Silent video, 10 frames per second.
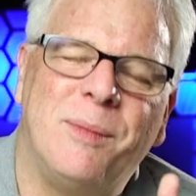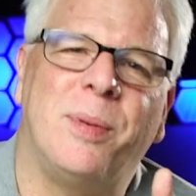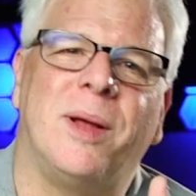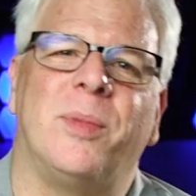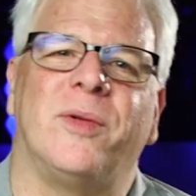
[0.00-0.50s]

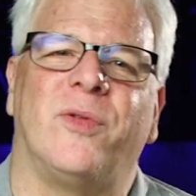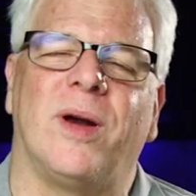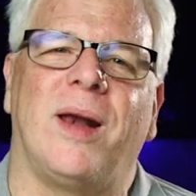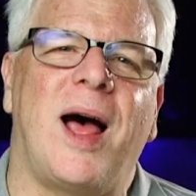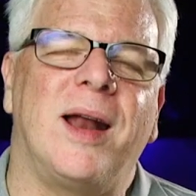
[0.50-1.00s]
but, but
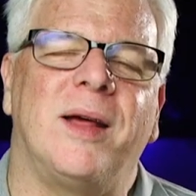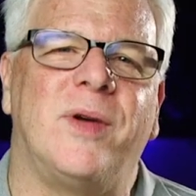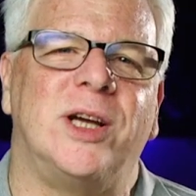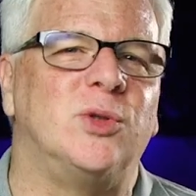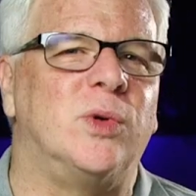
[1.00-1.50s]
for a lot
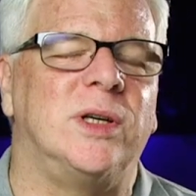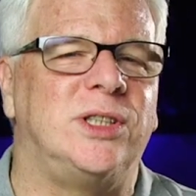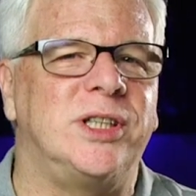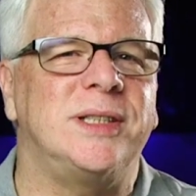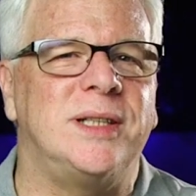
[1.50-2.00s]
of us, we're
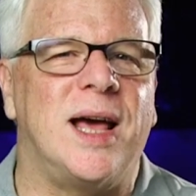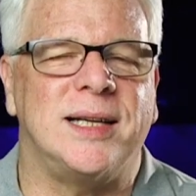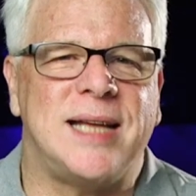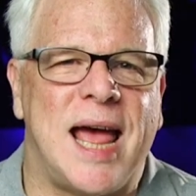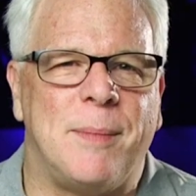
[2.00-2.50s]
just
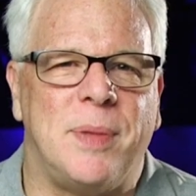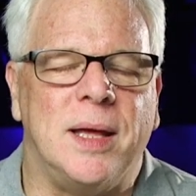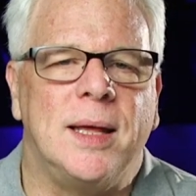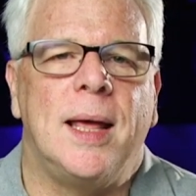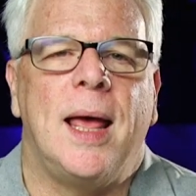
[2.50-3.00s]
not as
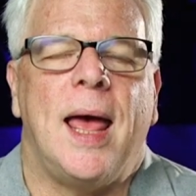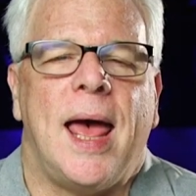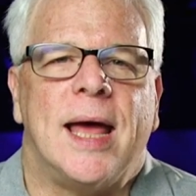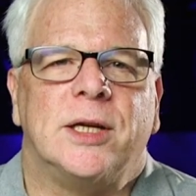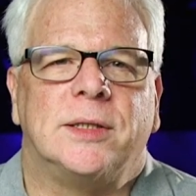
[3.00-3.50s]
happy
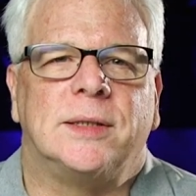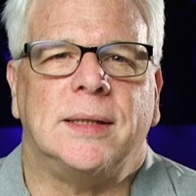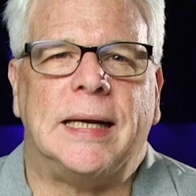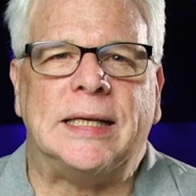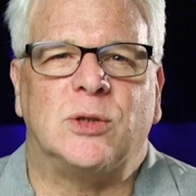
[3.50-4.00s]

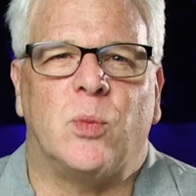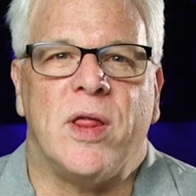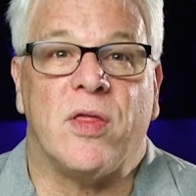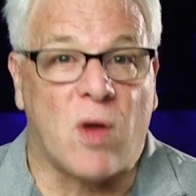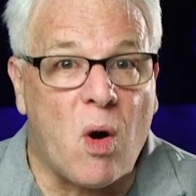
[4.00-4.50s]
as as
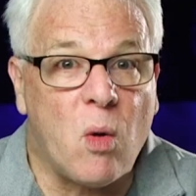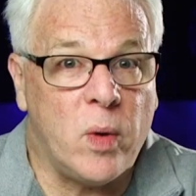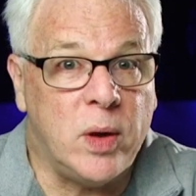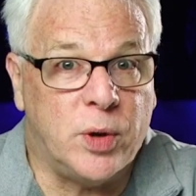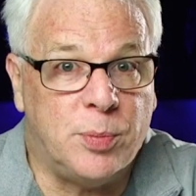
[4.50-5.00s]
we thought
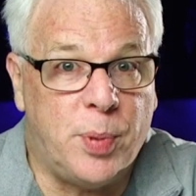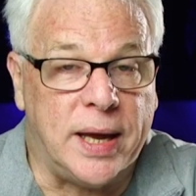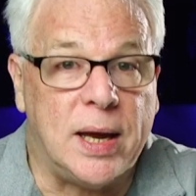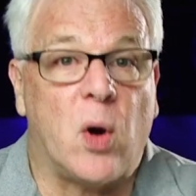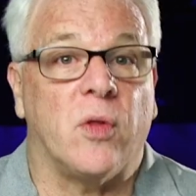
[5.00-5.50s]
we would
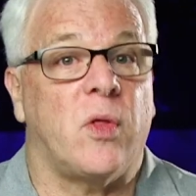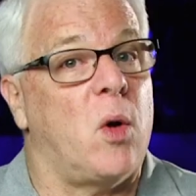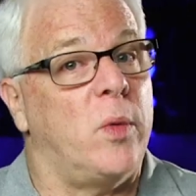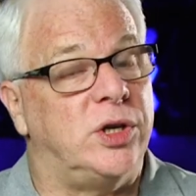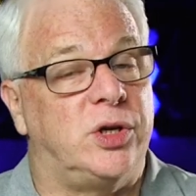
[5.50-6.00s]
be, or
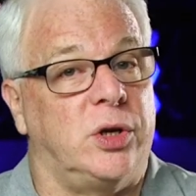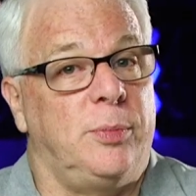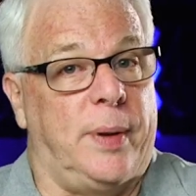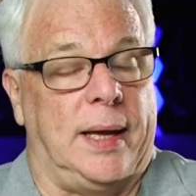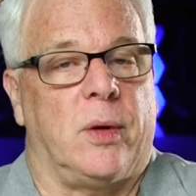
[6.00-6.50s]
thought we
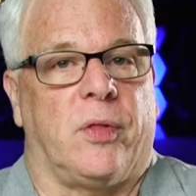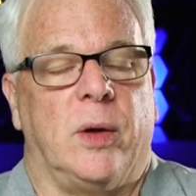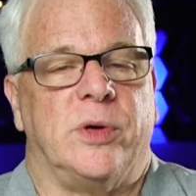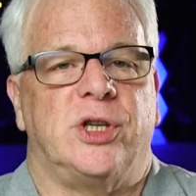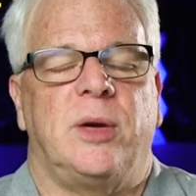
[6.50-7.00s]
should be, or
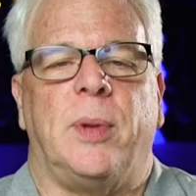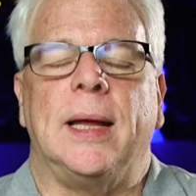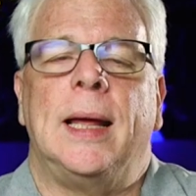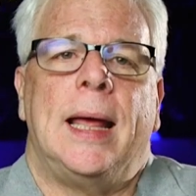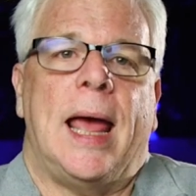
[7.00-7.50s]
think we should
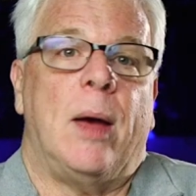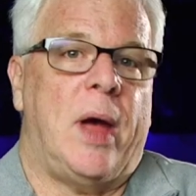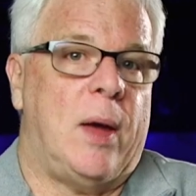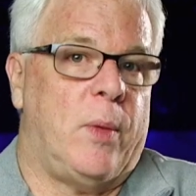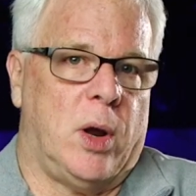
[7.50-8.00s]
be,
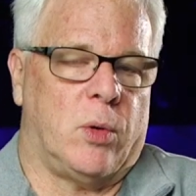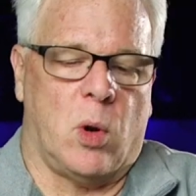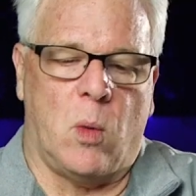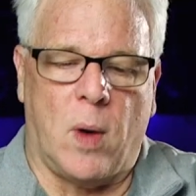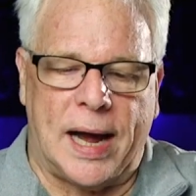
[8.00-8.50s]
and, and we don't
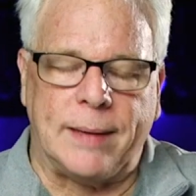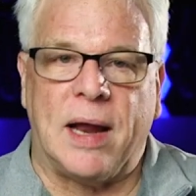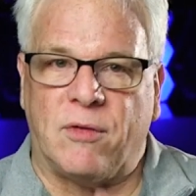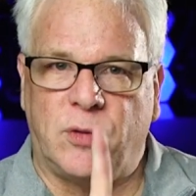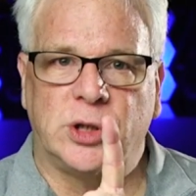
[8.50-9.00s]
know why.
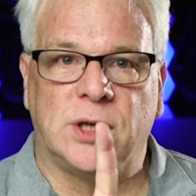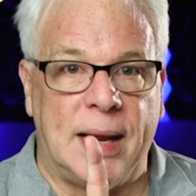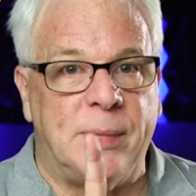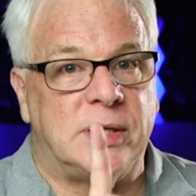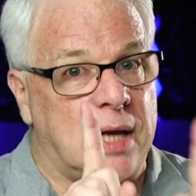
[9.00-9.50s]
Now, first,
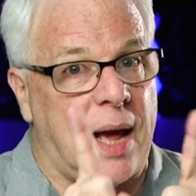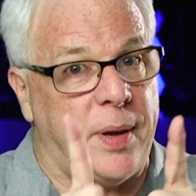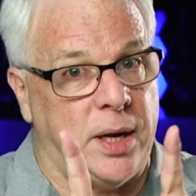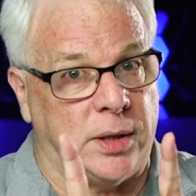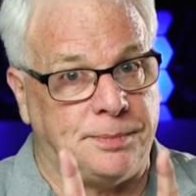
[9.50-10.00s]
let me
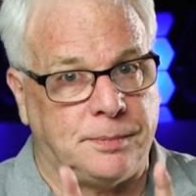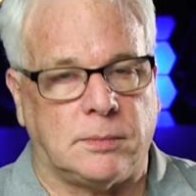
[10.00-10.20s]
stop here